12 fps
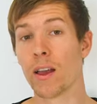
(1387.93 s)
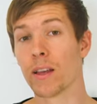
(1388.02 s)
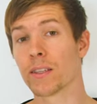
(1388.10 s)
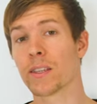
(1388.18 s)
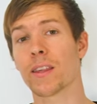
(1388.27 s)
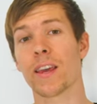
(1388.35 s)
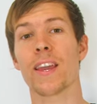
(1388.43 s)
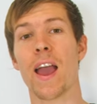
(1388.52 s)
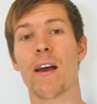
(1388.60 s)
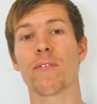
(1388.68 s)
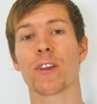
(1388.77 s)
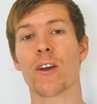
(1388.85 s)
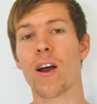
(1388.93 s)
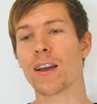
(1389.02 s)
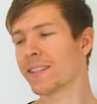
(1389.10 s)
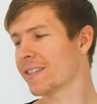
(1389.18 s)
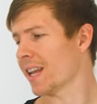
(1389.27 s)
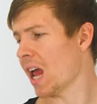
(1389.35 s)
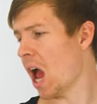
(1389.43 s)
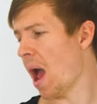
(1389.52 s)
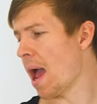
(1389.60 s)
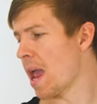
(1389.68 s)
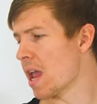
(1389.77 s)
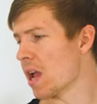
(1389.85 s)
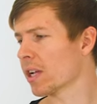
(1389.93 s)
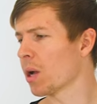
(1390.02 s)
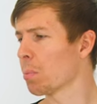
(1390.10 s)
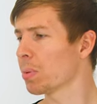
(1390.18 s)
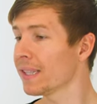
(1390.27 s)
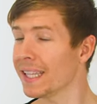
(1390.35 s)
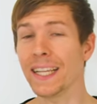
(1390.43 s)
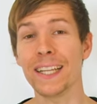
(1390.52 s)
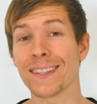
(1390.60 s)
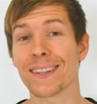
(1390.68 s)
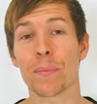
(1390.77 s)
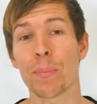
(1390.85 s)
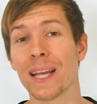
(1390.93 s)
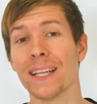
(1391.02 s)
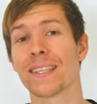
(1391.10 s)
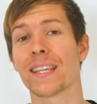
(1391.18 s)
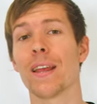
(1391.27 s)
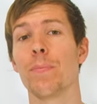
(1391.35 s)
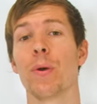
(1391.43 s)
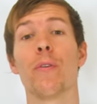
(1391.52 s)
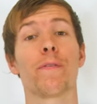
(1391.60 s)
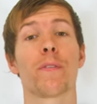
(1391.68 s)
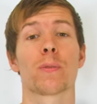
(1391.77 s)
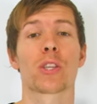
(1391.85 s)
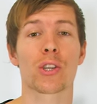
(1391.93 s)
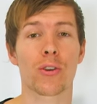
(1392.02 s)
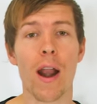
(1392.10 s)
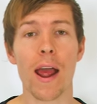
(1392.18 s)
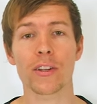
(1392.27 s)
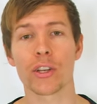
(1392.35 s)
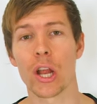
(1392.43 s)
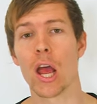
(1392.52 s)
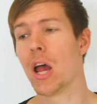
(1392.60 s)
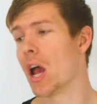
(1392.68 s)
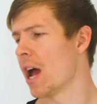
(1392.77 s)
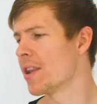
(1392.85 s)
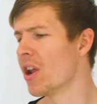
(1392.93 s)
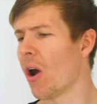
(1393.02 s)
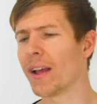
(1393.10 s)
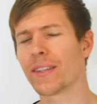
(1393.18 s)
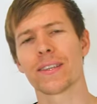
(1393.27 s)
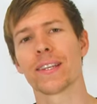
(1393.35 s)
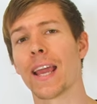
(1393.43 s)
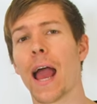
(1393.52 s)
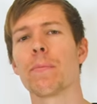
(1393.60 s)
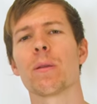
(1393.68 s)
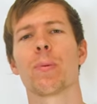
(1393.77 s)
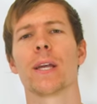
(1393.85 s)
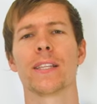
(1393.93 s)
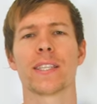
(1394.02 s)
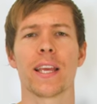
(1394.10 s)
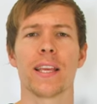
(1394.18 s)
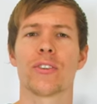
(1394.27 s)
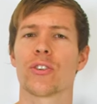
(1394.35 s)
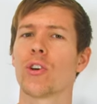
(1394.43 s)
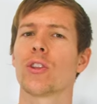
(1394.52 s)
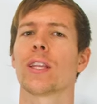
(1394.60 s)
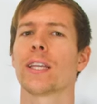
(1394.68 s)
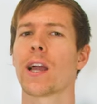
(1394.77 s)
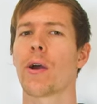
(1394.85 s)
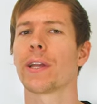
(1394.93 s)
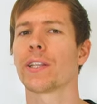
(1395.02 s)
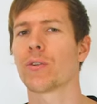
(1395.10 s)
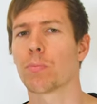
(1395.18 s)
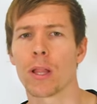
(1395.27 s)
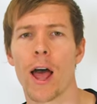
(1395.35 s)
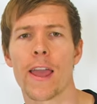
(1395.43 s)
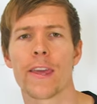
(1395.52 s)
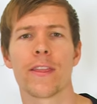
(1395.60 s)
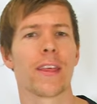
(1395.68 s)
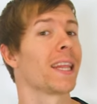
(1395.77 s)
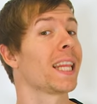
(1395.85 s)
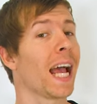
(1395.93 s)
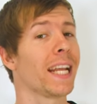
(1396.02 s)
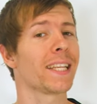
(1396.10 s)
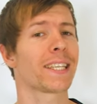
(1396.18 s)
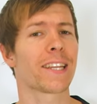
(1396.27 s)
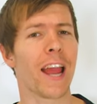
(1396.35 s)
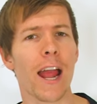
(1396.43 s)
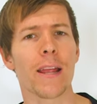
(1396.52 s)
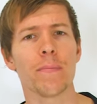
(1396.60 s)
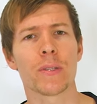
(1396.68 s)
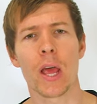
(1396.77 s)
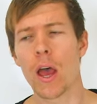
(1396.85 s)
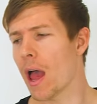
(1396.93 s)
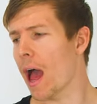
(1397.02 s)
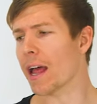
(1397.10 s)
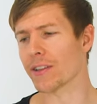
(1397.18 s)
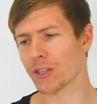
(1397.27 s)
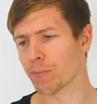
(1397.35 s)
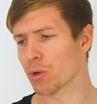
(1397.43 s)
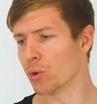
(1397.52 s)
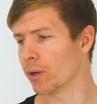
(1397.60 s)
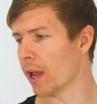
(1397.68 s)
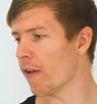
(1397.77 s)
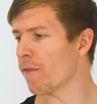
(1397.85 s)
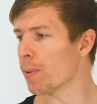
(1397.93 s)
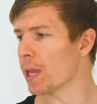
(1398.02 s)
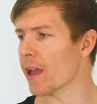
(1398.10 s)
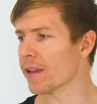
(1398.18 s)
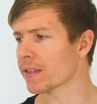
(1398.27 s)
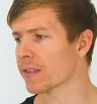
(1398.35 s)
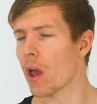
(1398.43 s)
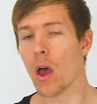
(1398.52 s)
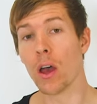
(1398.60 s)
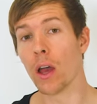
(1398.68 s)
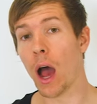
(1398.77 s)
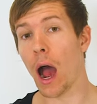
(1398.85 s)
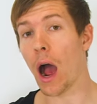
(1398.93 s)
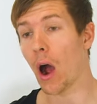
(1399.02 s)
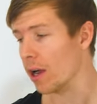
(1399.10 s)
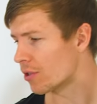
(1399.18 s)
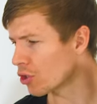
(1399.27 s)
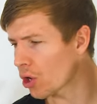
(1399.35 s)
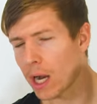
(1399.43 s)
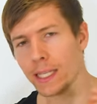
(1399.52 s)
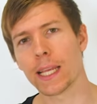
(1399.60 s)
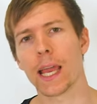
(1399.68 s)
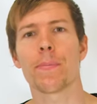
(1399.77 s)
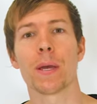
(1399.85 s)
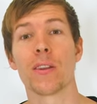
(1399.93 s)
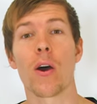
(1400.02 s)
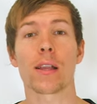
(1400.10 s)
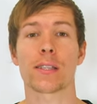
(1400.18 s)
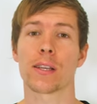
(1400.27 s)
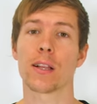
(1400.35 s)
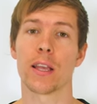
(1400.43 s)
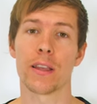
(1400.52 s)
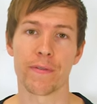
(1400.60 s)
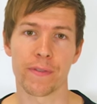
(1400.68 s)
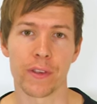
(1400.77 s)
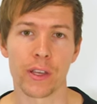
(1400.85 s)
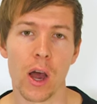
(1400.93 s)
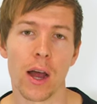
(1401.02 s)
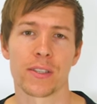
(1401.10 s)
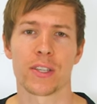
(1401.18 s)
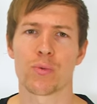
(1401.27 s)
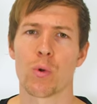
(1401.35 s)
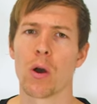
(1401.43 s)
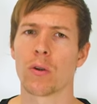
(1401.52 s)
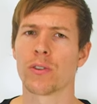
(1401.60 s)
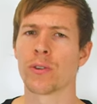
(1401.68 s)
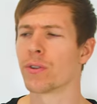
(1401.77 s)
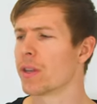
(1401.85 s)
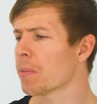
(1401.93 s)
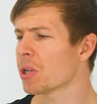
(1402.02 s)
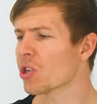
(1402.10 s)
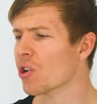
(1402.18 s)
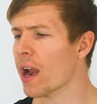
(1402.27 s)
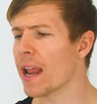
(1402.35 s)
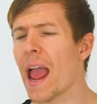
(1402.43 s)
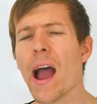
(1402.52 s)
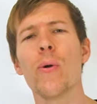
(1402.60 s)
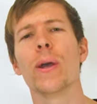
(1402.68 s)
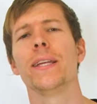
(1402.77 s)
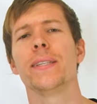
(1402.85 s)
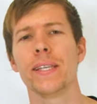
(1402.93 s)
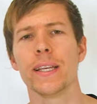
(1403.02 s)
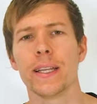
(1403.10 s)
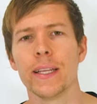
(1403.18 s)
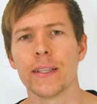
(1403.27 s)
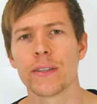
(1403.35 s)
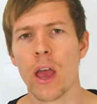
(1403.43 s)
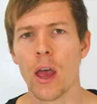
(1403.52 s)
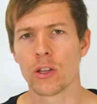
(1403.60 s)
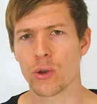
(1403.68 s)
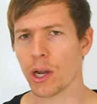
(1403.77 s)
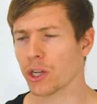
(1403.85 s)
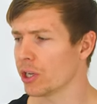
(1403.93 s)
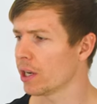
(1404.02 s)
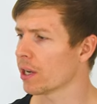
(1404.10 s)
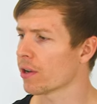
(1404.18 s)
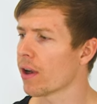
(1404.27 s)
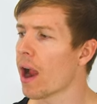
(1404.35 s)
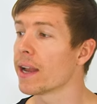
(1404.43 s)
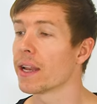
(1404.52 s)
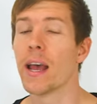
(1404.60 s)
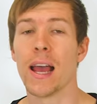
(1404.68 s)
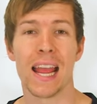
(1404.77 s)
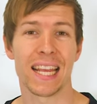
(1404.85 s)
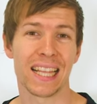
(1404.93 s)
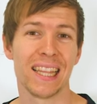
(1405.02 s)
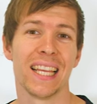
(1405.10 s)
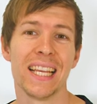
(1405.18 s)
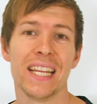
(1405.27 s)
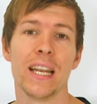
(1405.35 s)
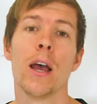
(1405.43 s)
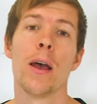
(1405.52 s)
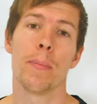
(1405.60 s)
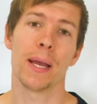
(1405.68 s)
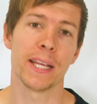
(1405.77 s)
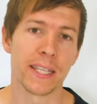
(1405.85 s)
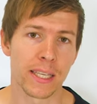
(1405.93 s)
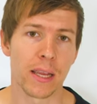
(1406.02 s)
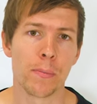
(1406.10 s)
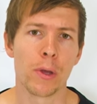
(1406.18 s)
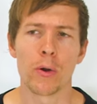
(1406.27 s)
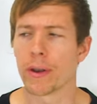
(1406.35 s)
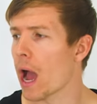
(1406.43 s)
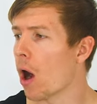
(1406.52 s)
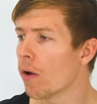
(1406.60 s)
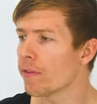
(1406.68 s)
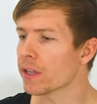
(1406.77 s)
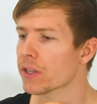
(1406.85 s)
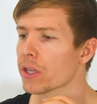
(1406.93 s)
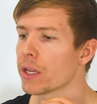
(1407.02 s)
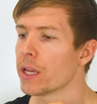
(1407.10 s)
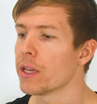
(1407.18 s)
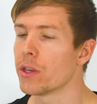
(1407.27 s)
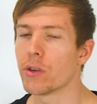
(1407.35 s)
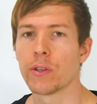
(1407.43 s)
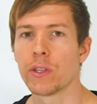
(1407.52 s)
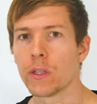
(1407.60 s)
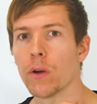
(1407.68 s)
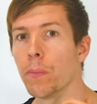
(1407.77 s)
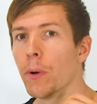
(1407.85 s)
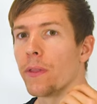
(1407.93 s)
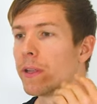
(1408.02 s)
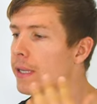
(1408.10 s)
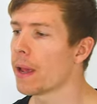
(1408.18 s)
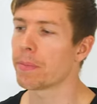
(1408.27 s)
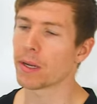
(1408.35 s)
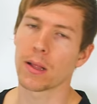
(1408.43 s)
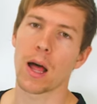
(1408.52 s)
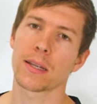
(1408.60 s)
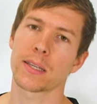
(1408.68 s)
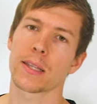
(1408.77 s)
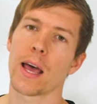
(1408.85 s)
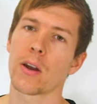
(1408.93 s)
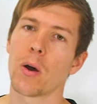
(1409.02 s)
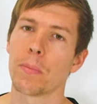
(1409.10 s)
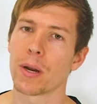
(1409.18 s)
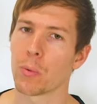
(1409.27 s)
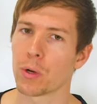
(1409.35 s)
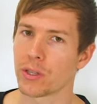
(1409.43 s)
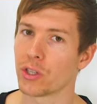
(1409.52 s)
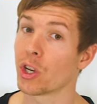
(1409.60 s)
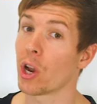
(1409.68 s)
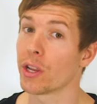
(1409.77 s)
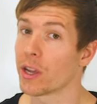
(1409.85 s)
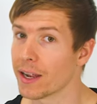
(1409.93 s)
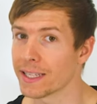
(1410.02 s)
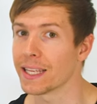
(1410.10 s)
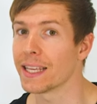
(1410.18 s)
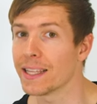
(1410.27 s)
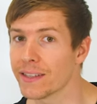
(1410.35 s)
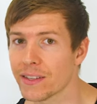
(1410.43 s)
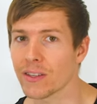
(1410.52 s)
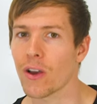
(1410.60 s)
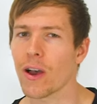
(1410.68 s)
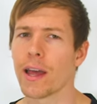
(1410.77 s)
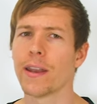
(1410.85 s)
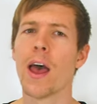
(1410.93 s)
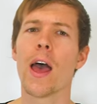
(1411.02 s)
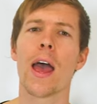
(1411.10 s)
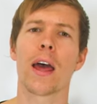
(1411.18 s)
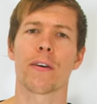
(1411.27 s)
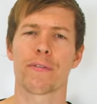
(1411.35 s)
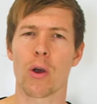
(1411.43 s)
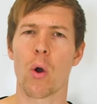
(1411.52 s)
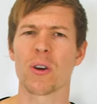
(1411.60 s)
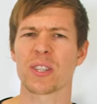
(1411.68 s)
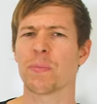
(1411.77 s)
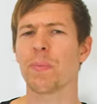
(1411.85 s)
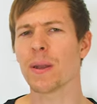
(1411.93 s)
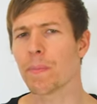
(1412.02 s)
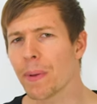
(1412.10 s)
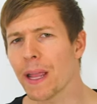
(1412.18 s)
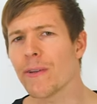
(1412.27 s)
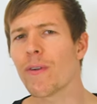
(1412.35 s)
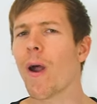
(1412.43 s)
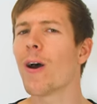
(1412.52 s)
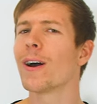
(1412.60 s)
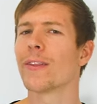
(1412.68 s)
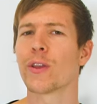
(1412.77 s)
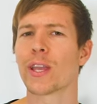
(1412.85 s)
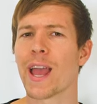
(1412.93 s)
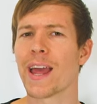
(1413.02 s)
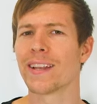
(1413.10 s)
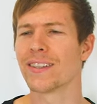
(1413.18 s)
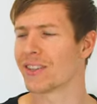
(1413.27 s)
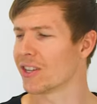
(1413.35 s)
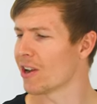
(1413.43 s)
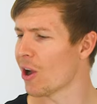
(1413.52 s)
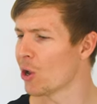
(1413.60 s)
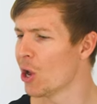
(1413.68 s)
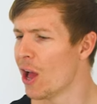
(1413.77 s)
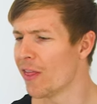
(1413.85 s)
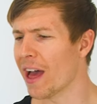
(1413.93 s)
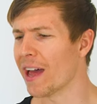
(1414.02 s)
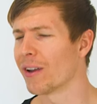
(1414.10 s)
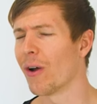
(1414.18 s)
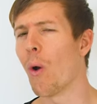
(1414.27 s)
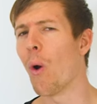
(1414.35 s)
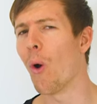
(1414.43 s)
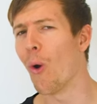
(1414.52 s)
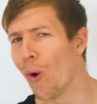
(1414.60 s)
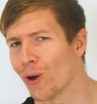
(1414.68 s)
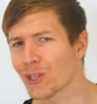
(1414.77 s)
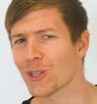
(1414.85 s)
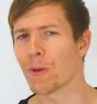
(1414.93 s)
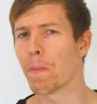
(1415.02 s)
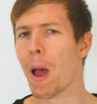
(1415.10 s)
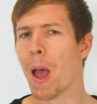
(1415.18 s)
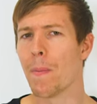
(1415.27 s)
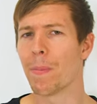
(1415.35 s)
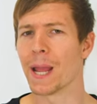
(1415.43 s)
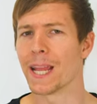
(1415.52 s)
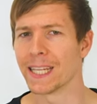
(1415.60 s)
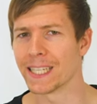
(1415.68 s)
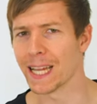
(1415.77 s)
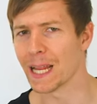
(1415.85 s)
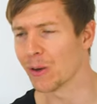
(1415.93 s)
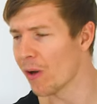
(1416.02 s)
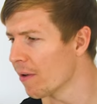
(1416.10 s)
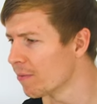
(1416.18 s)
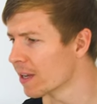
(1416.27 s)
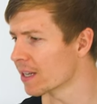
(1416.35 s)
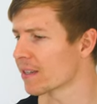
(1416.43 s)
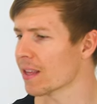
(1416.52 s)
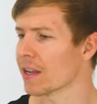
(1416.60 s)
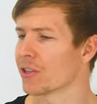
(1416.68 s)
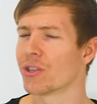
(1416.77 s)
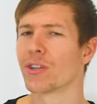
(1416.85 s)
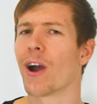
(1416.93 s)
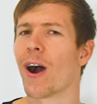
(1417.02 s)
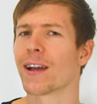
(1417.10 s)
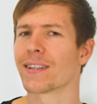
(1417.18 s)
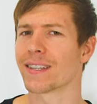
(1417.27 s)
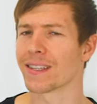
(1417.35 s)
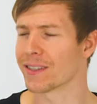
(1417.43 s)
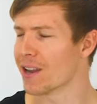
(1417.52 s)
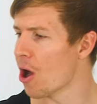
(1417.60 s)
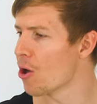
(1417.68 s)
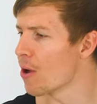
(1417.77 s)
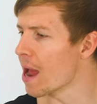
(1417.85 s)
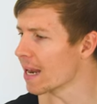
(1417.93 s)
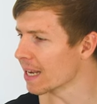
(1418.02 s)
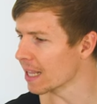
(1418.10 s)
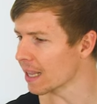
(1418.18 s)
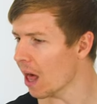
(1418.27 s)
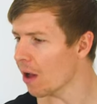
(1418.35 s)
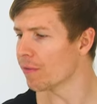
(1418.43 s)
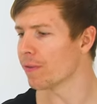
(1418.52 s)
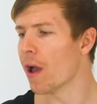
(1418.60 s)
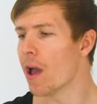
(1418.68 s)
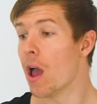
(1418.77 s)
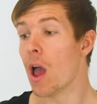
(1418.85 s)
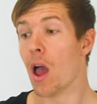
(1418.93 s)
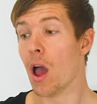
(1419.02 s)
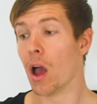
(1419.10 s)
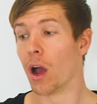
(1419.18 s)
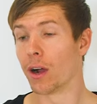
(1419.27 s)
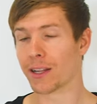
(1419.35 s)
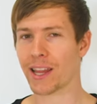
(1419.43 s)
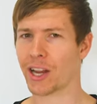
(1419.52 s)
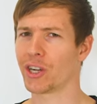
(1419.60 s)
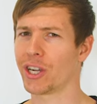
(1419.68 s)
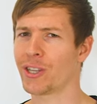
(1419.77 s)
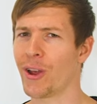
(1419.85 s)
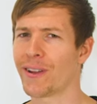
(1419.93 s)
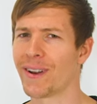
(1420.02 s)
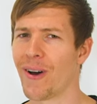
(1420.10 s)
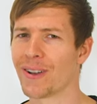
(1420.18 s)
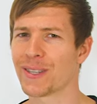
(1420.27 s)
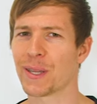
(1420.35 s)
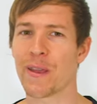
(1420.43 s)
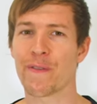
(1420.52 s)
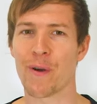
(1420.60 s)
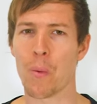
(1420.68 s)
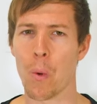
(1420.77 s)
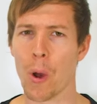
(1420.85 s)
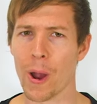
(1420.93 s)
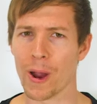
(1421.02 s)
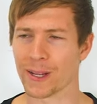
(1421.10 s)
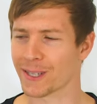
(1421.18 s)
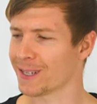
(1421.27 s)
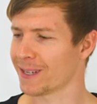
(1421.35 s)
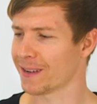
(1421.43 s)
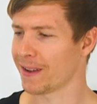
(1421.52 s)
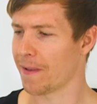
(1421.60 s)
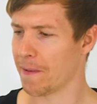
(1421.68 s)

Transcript: So there you have it guys, a complete PC built from scratch, a nice gaming PC, certainly going to play the latest games at some good FPS. Uh, I tried to keep it nice and clean for you guys as well to demonstrate how easy it is to actually create a clean PC build. Now, obviously you'd still put the tempered glass and that on, but I wanted to show you guys the inside and of course a bit of B-roll at the end, you know, that awesome PC graphics that you guys know and love. Let's actually turn it on, see if it works.